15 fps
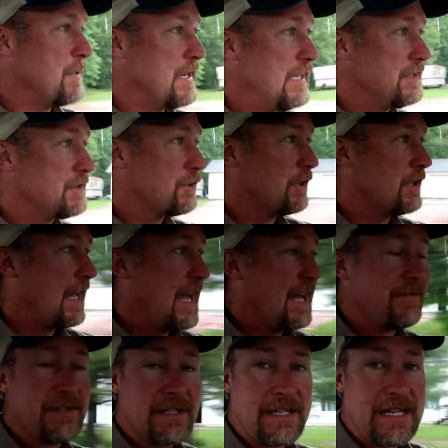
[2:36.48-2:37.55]
bees are going to
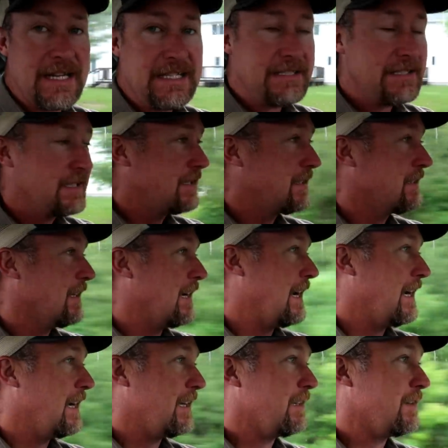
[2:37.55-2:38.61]
have to eat
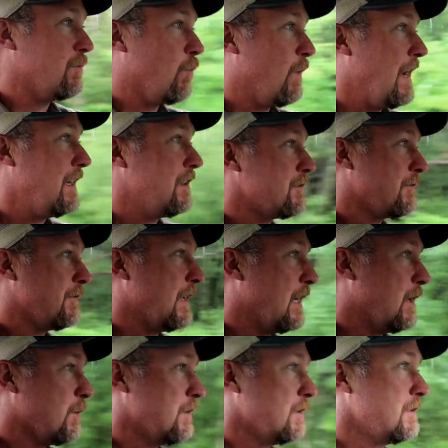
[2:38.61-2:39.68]
on
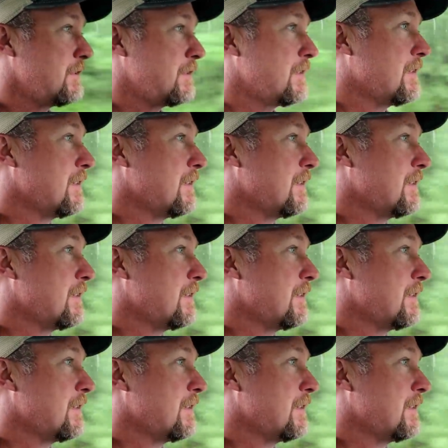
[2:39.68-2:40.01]
wildflowers,